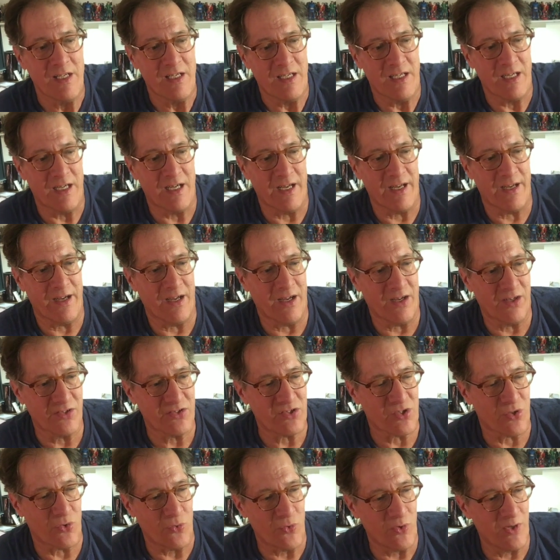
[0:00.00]
I
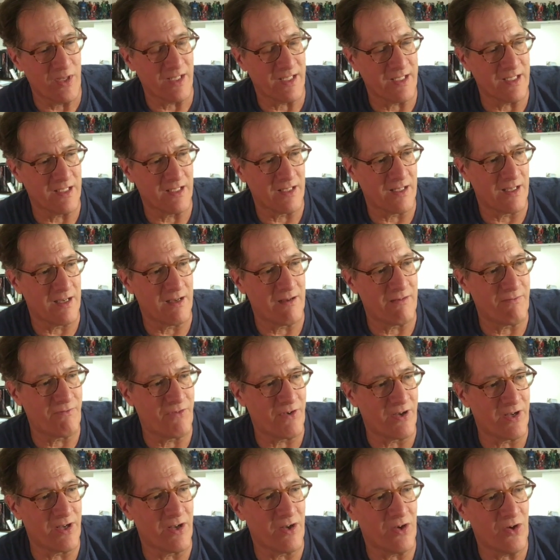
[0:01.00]
also really love
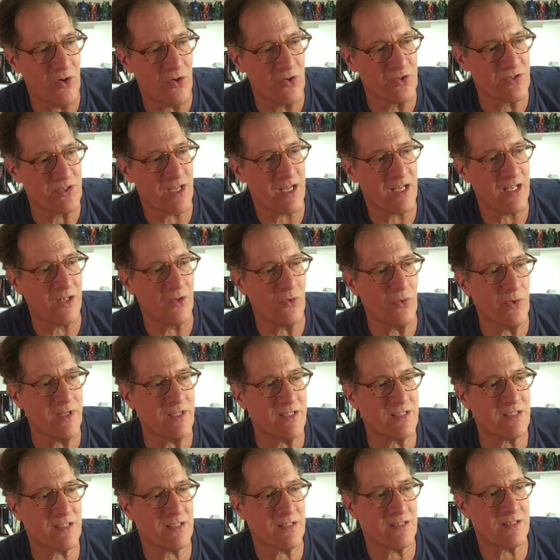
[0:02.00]
Jose
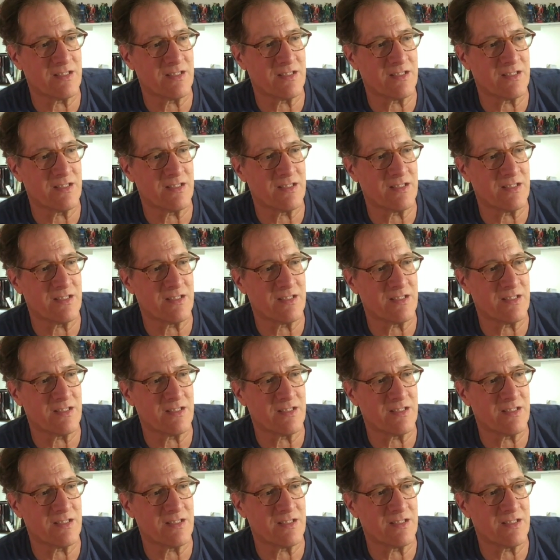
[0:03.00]
Luis